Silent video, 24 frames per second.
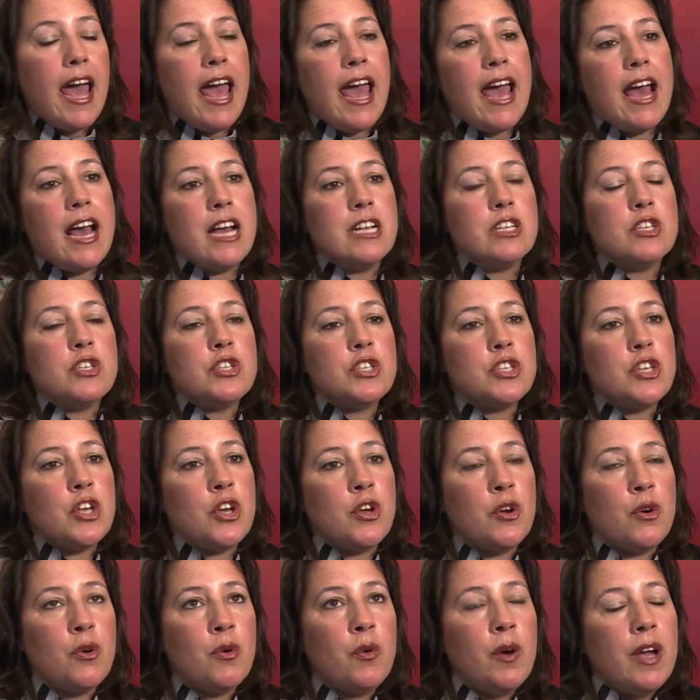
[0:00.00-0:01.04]
And
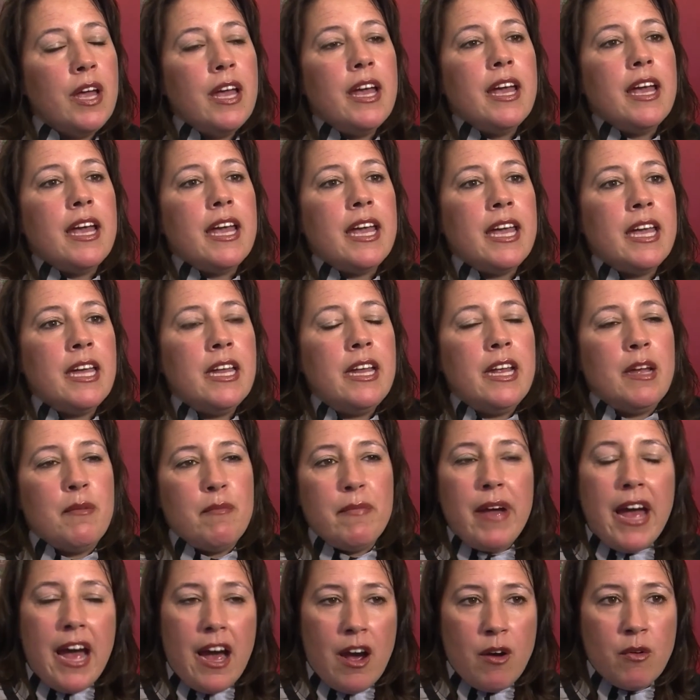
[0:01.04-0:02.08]
so it
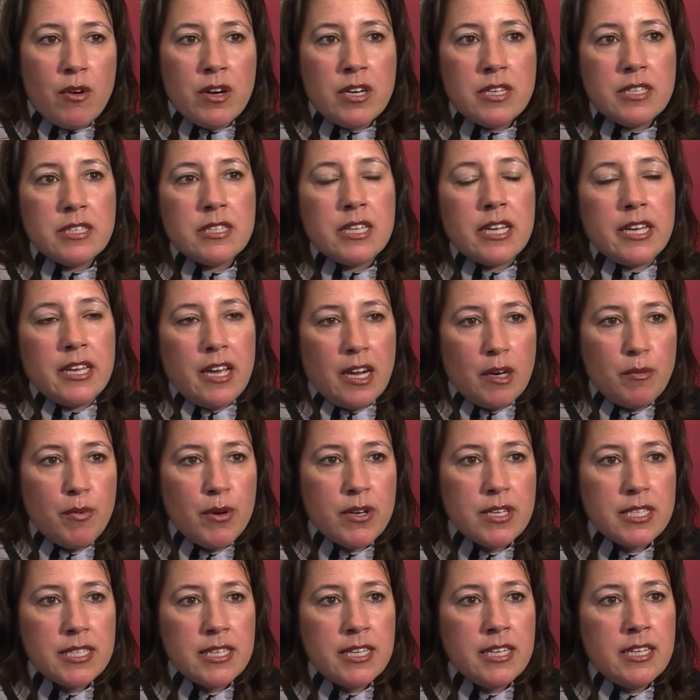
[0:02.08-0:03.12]
empowers the young
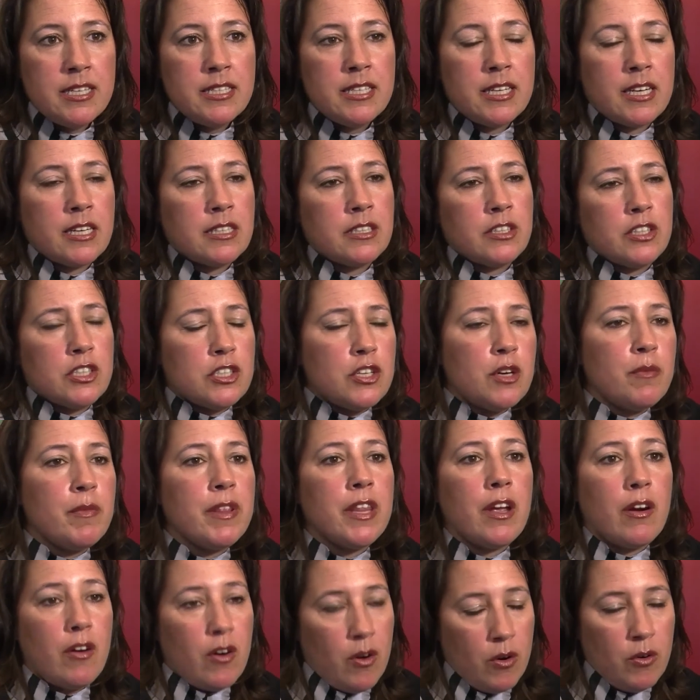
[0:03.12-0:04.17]
person to
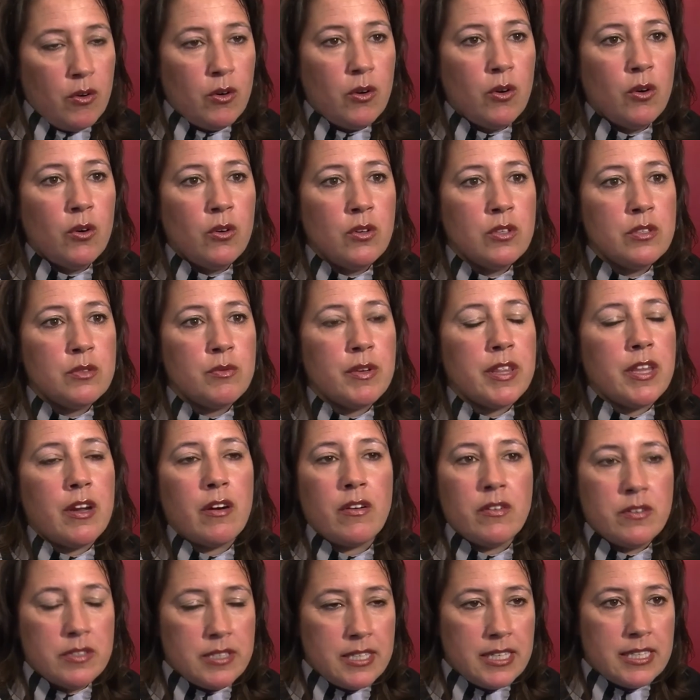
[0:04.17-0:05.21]
determine their own goals, what their
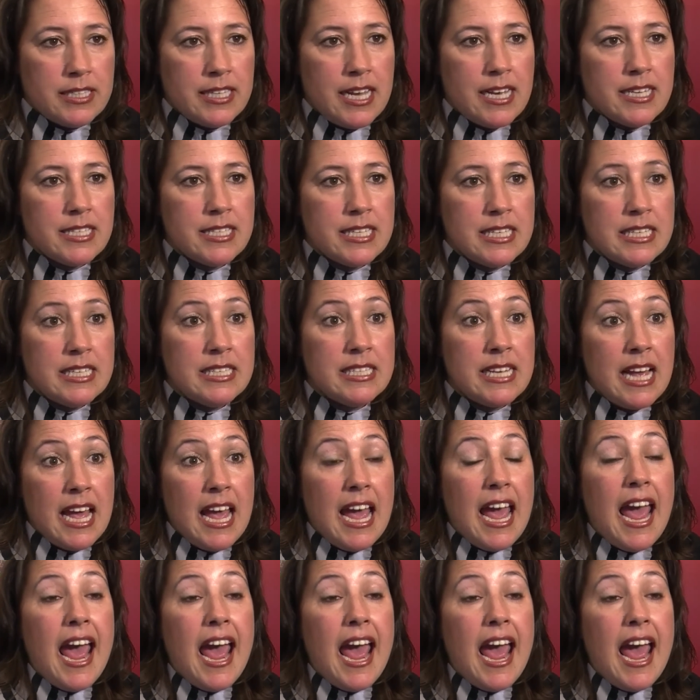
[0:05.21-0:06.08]
own success is,